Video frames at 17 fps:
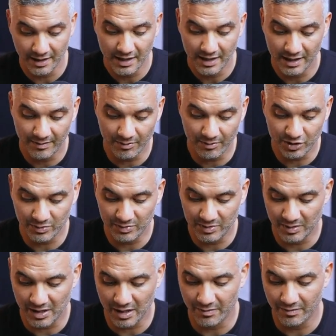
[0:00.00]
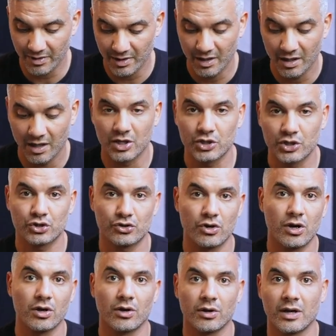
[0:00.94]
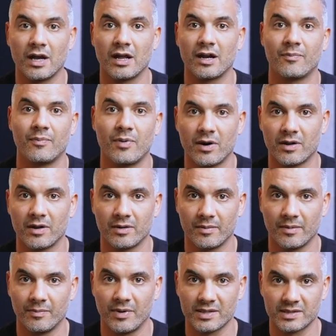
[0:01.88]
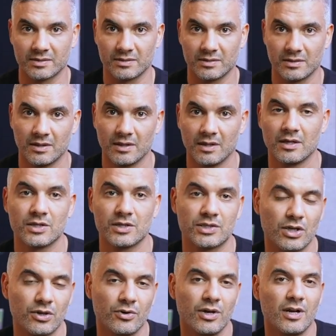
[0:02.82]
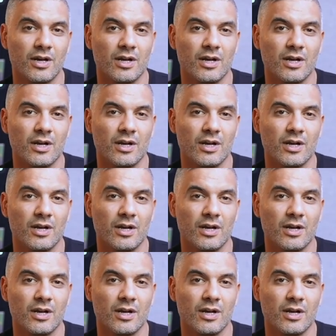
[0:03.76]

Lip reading: and memberships become a stronger kind of part of the puzzle. So